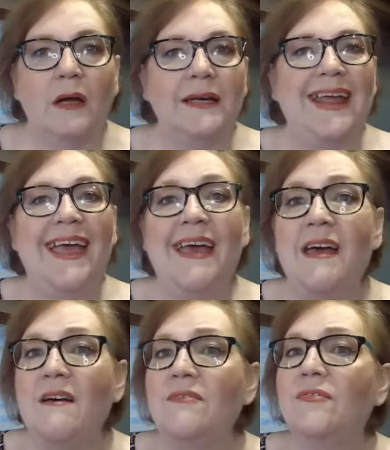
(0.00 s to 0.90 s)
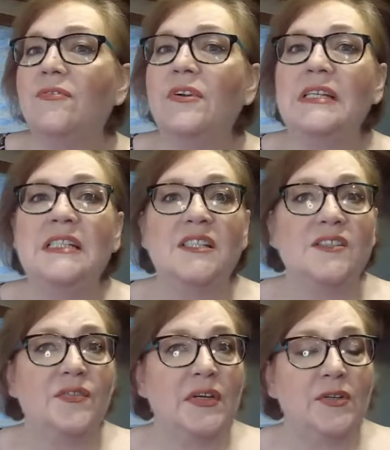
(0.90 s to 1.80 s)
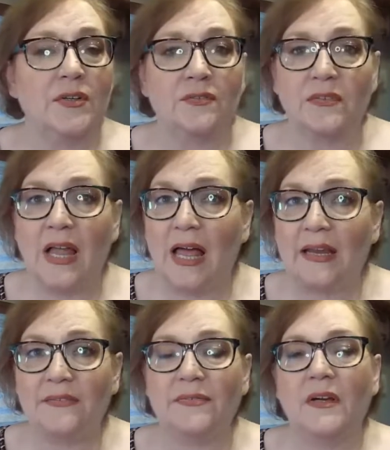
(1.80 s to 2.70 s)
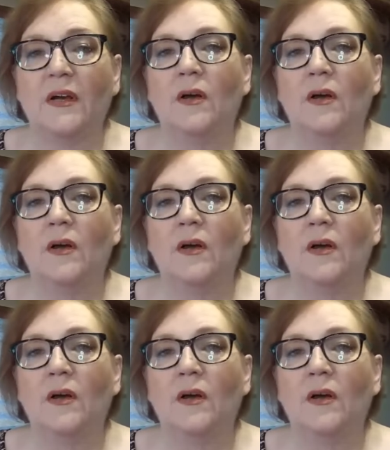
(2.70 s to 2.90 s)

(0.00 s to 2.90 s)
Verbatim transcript: on every sphere of life,